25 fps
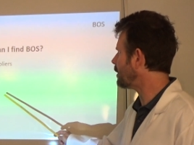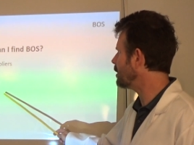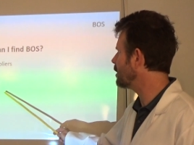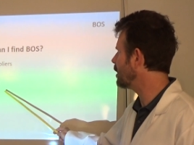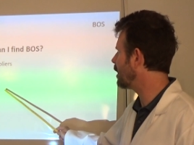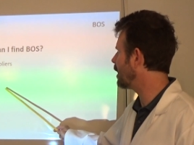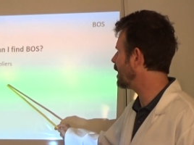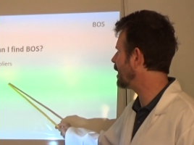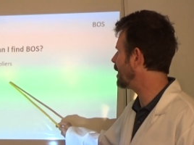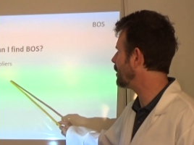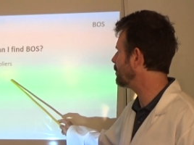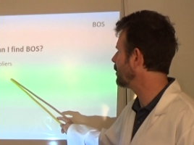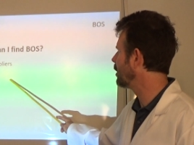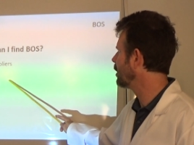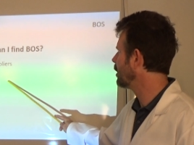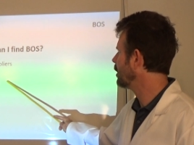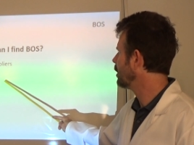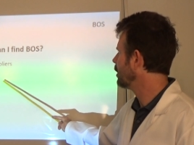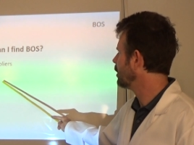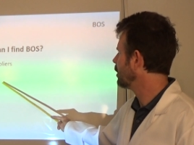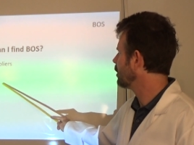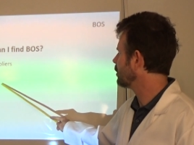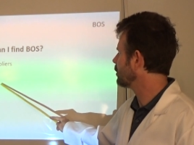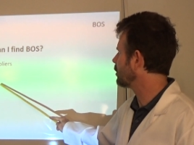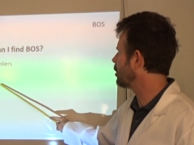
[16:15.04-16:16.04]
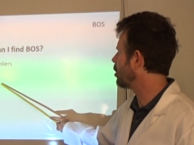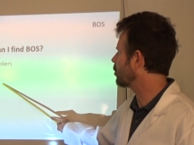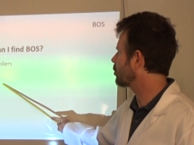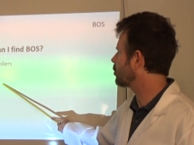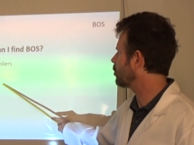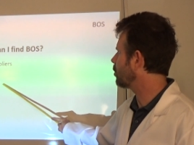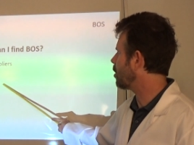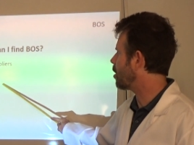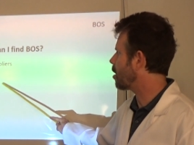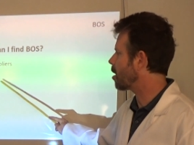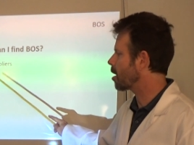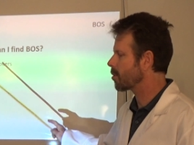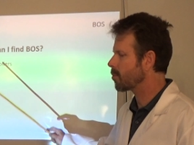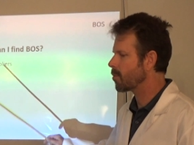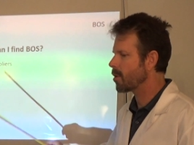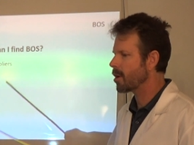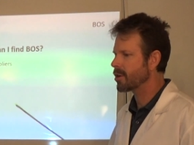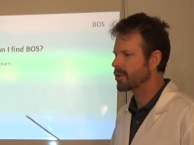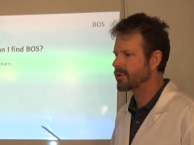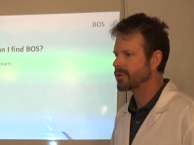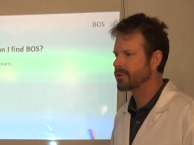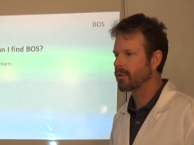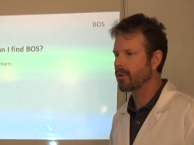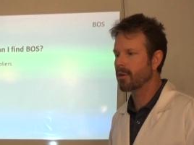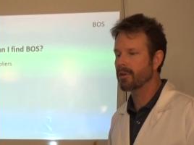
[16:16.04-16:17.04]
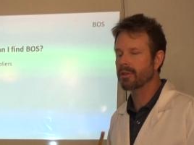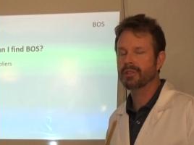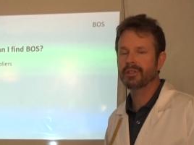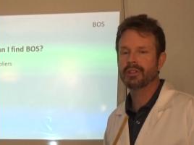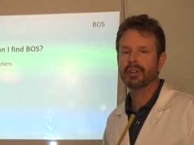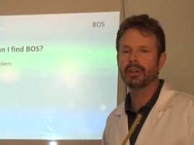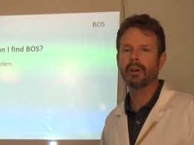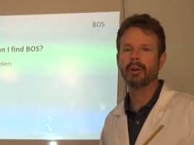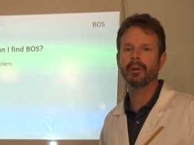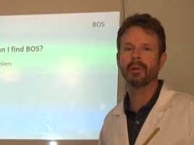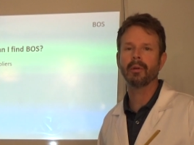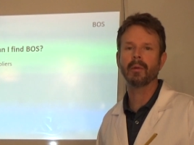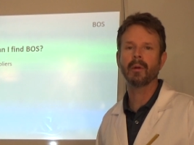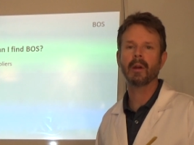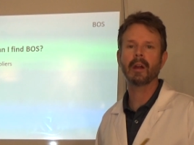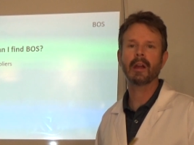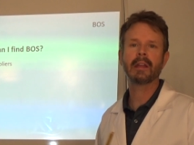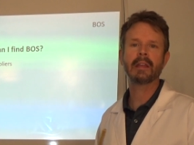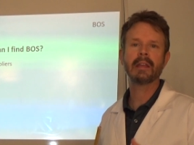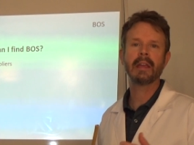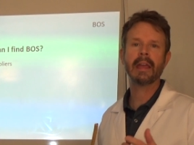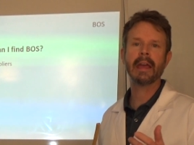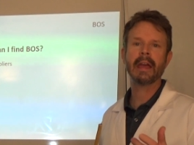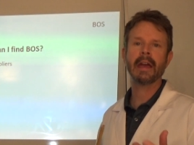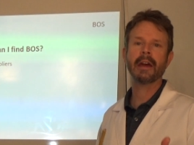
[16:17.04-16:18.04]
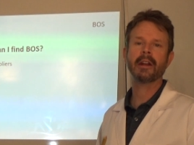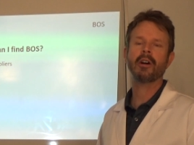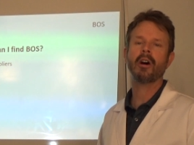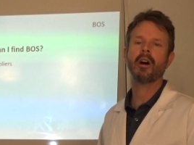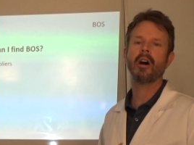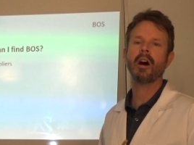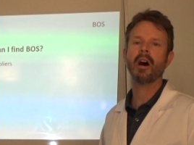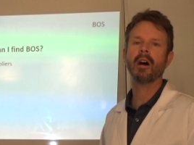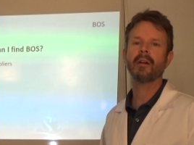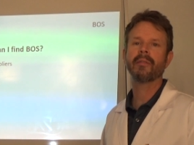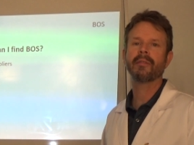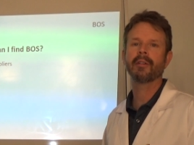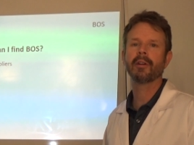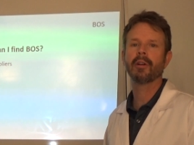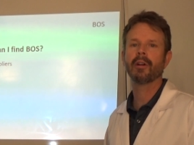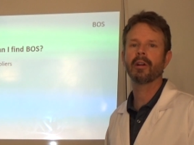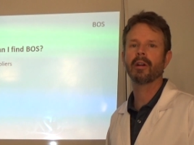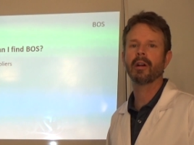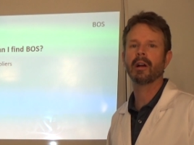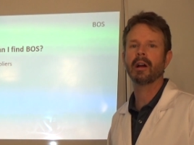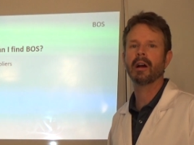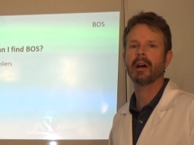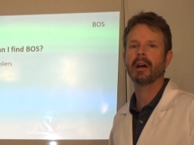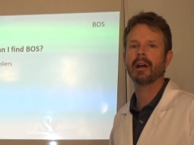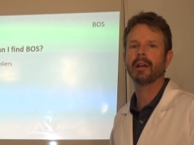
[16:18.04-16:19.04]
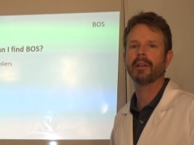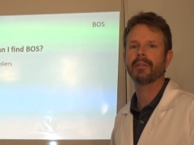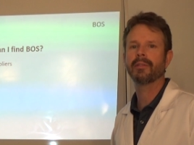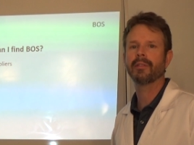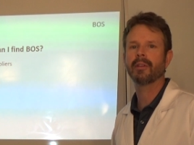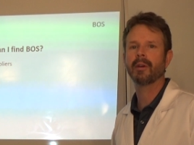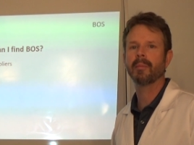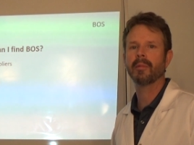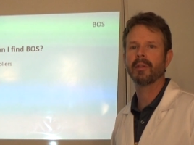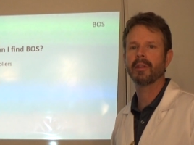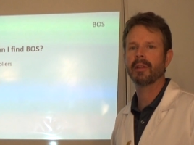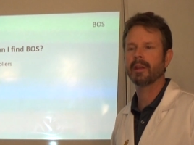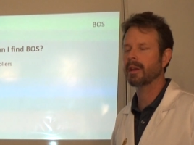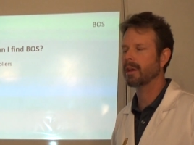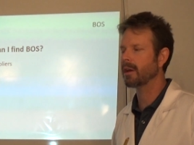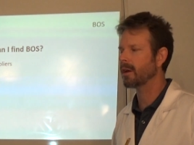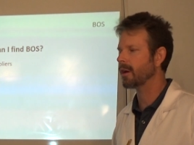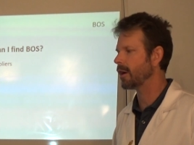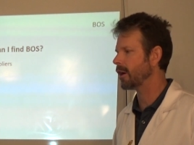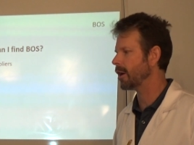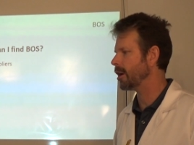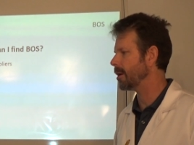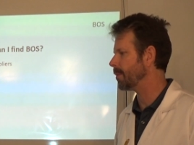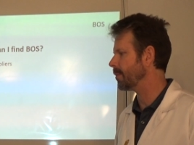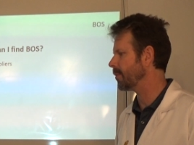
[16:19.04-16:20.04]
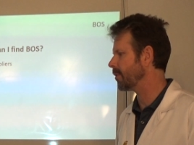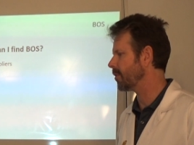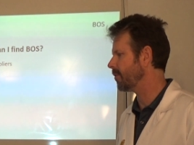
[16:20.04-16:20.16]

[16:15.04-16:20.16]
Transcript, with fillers: Um, Local hardware stores too can offer uh, some of the, um,